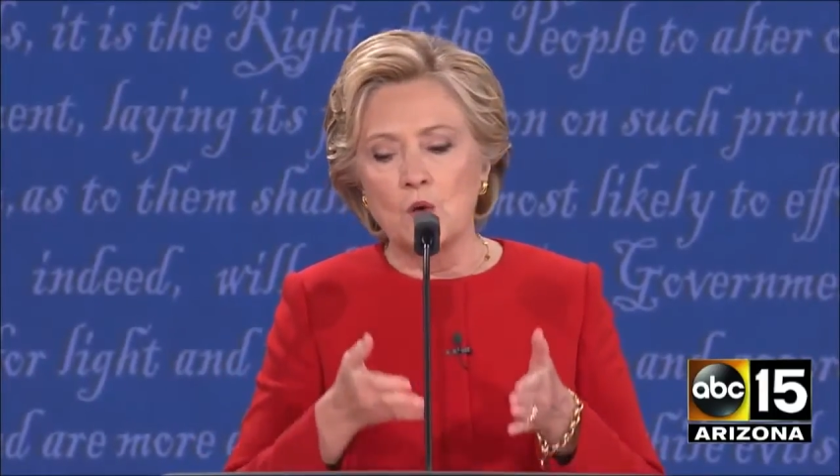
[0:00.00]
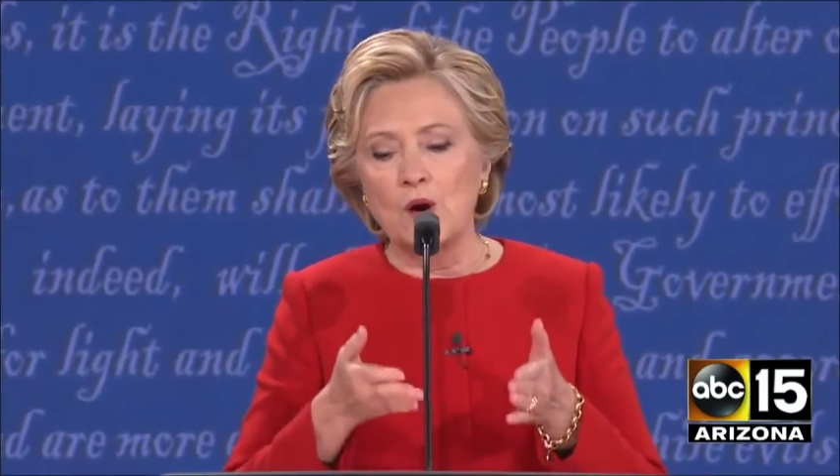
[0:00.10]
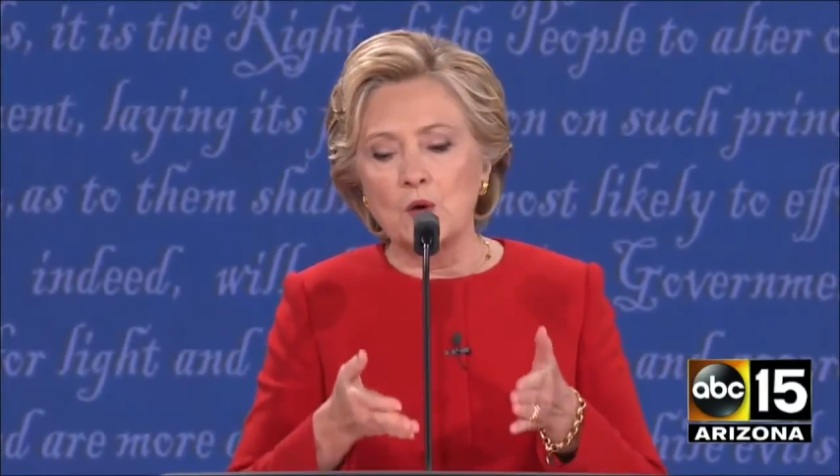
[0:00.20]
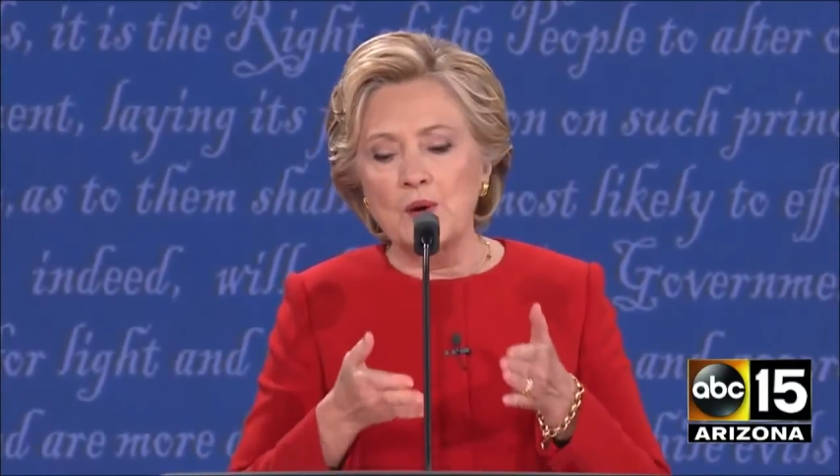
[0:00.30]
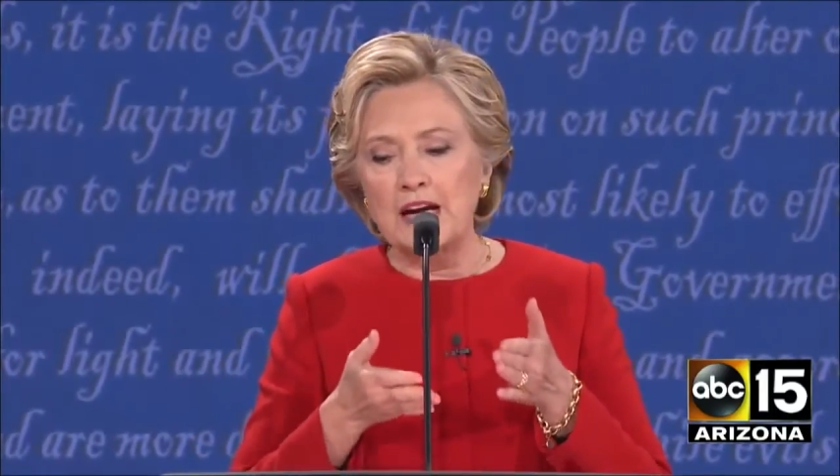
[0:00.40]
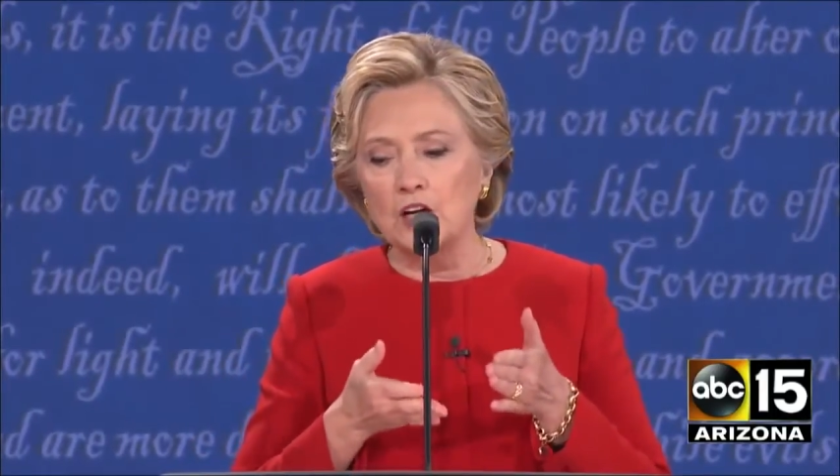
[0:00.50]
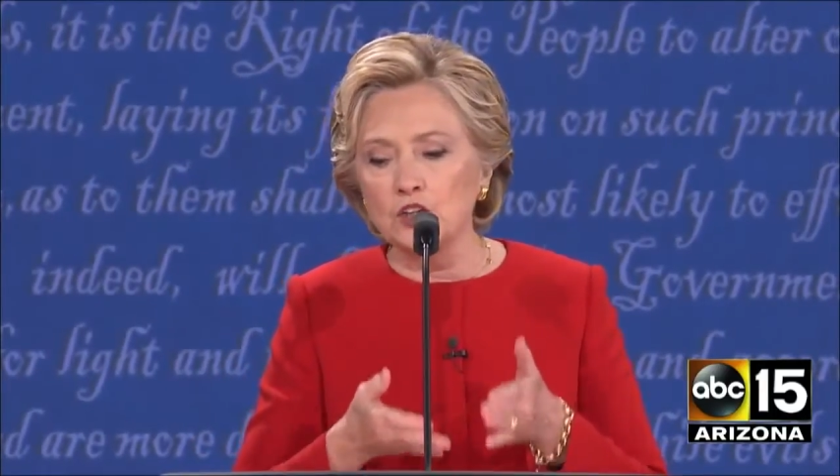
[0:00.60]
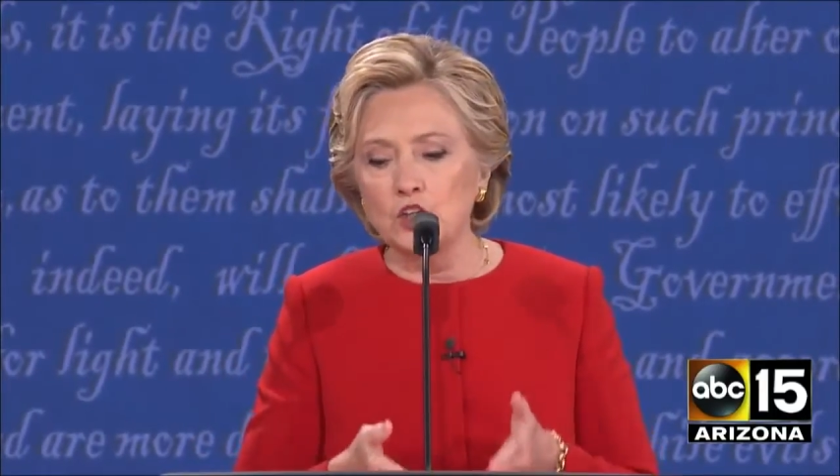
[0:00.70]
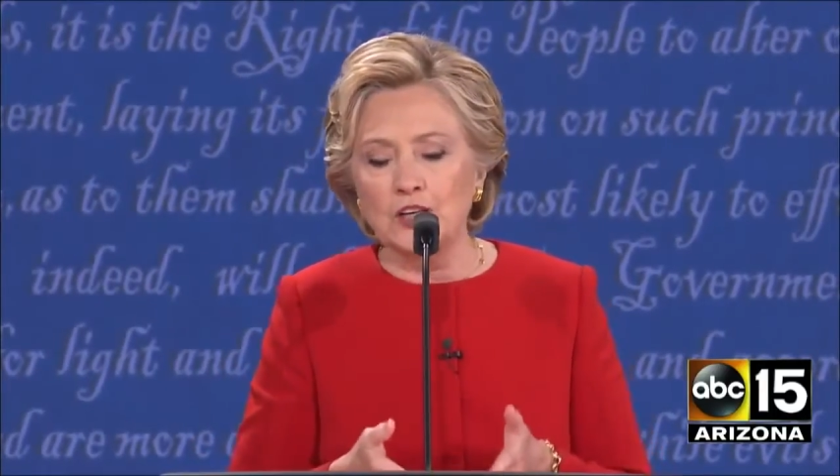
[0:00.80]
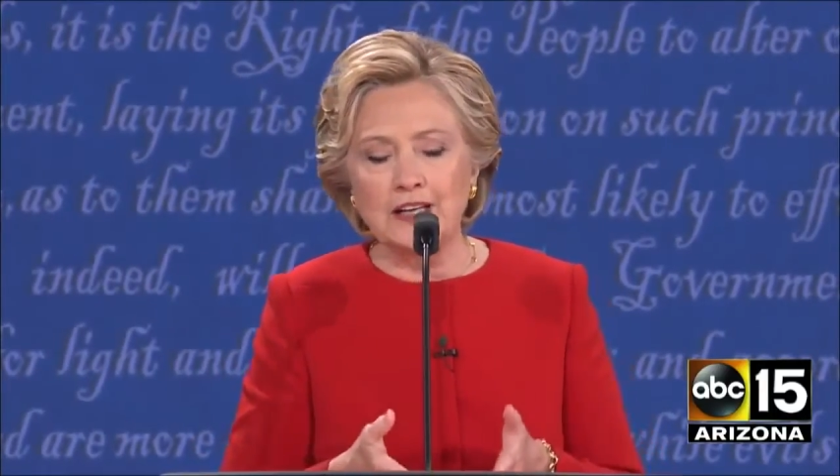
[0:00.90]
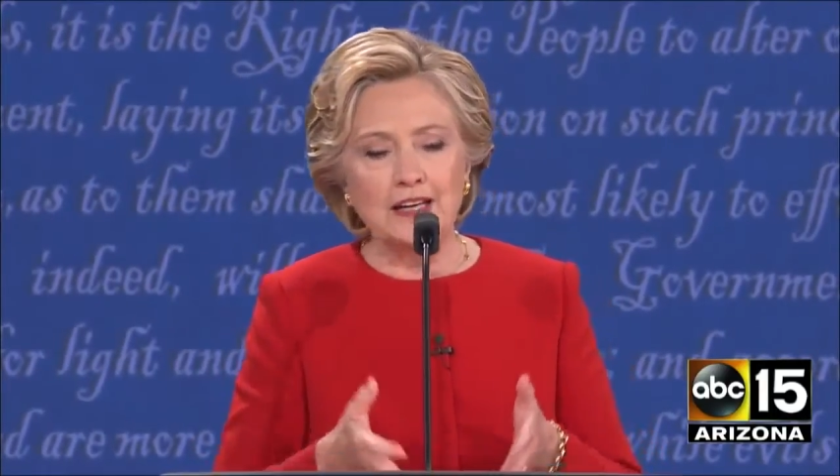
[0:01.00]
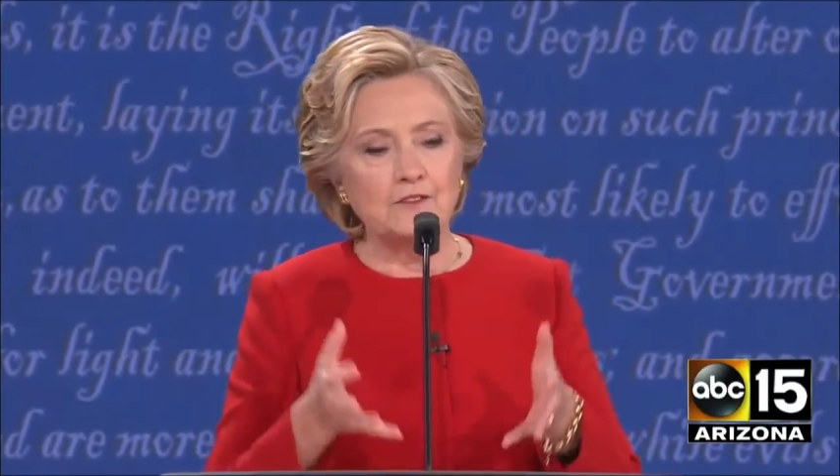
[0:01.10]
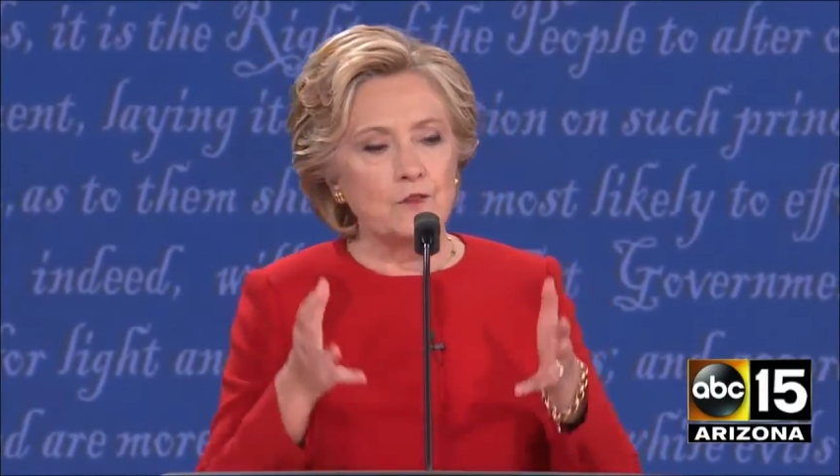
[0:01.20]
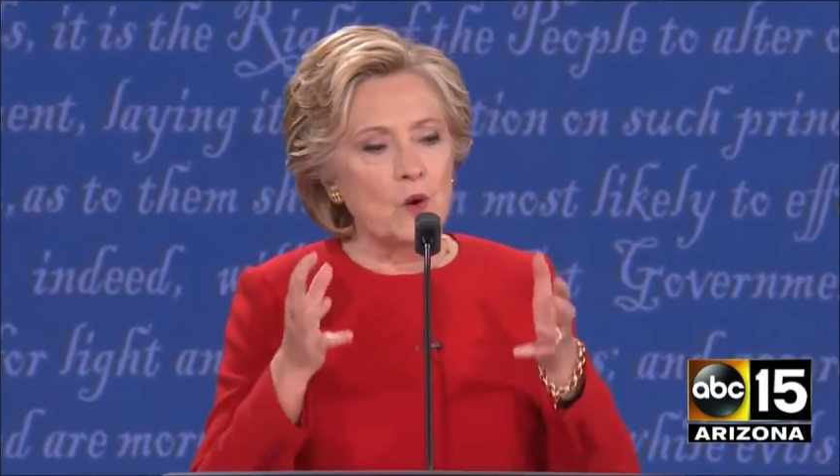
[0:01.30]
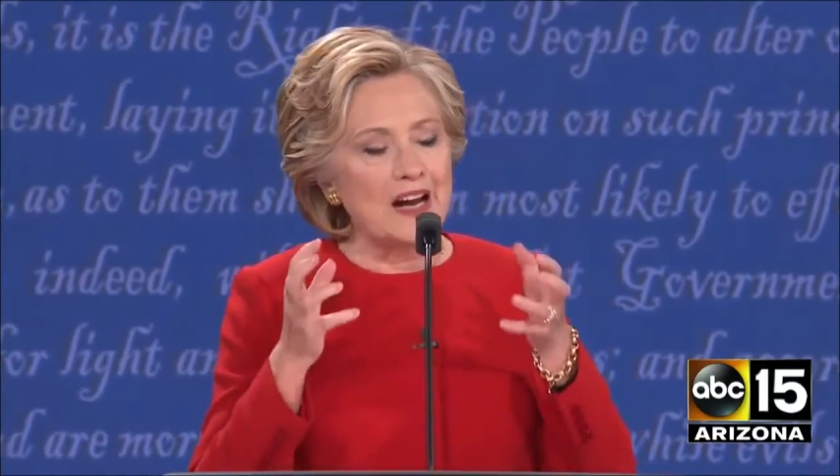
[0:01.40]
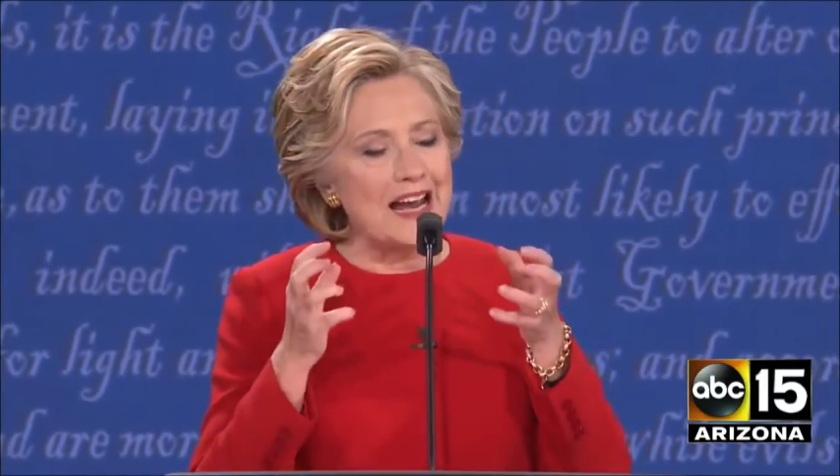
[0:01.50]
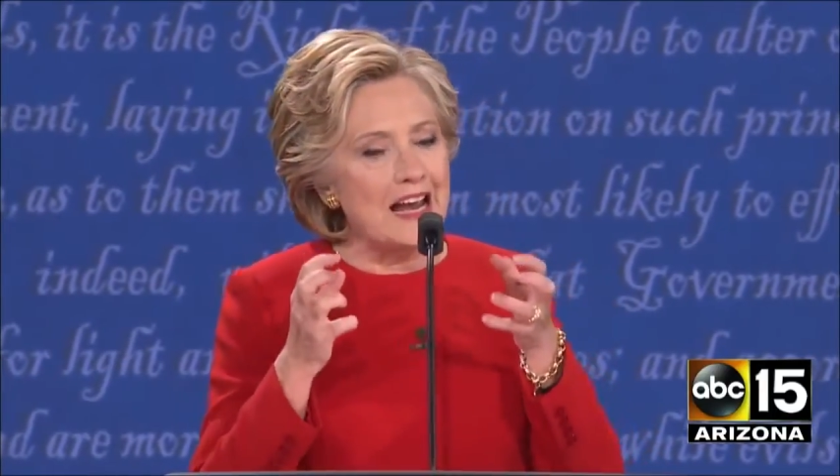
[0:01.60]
where we are looking for